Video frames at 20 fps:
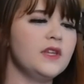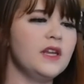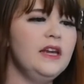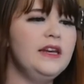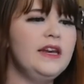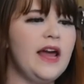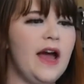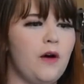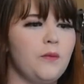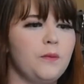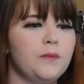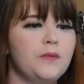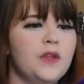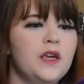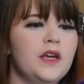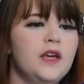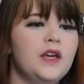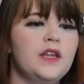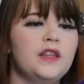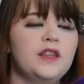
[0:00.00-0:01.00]
Now,
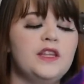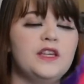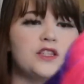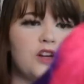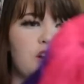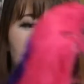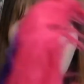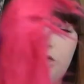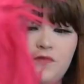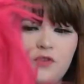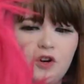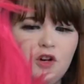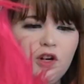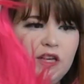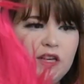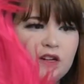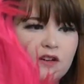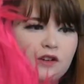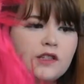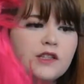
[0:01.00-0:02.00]
these are fur
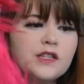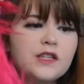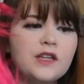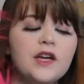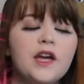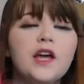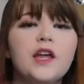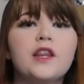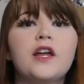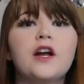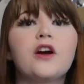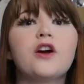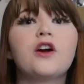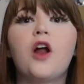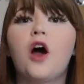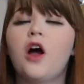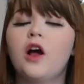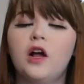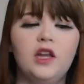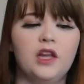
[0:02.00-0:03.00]
ears. They're
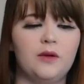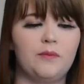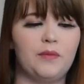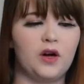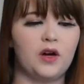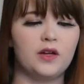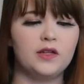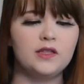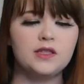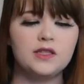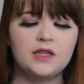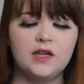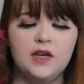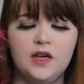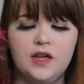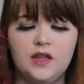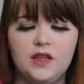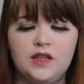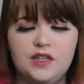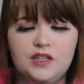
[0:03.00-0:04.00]
not clip-ons.
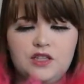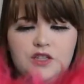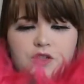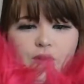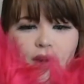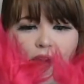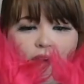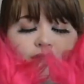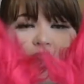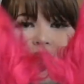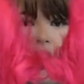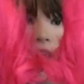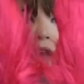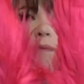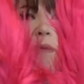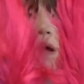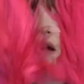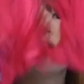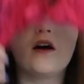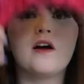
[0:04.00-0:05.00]
These do have a
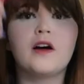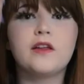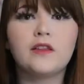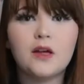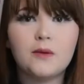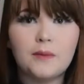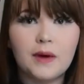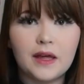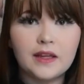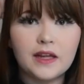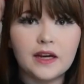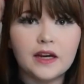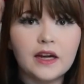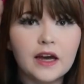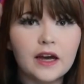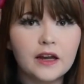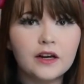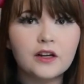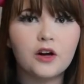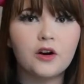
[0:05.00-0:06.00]
headband on them, and they
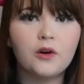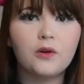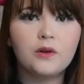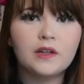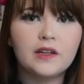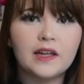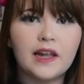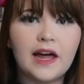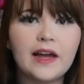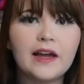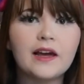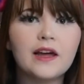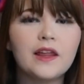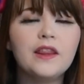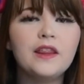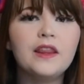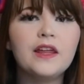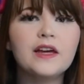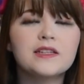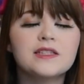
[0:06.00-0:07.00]
can go like
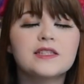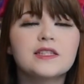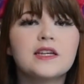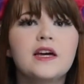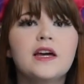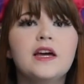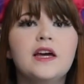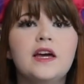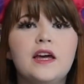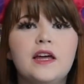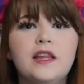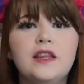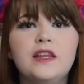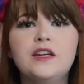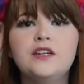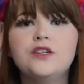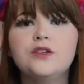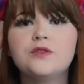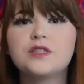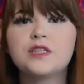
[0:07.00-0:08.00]
this. They
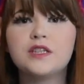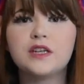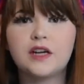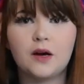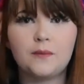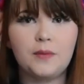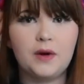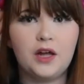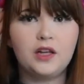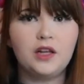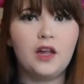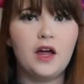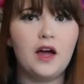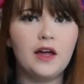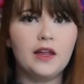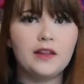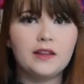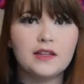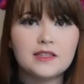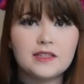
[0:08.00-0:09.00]
do stick up a
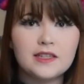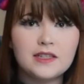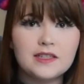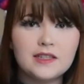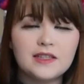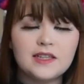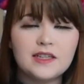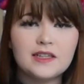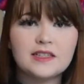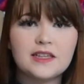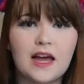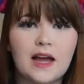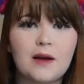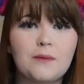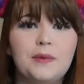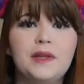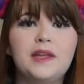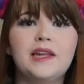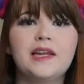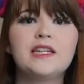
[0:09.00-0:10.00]
lot. This isn't the exact
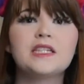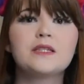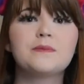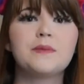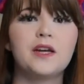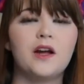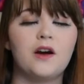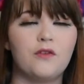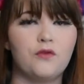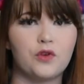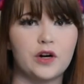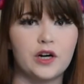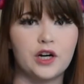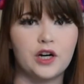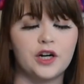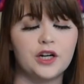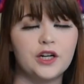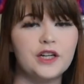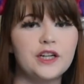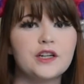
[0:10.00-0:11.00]
placement of where
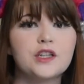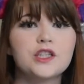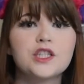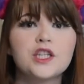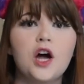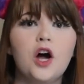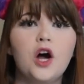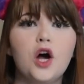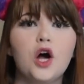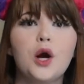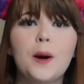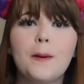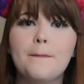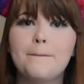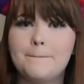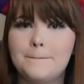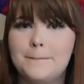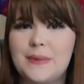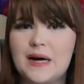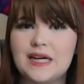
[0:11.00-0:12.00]
her ears are,
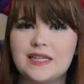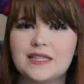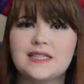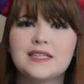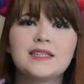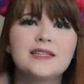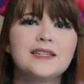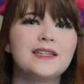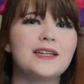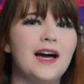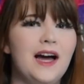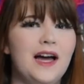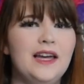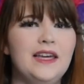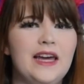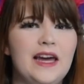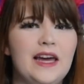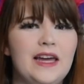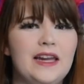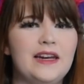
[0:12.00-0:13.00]
but
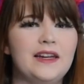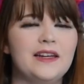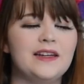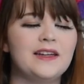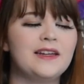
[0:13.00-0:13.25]
again,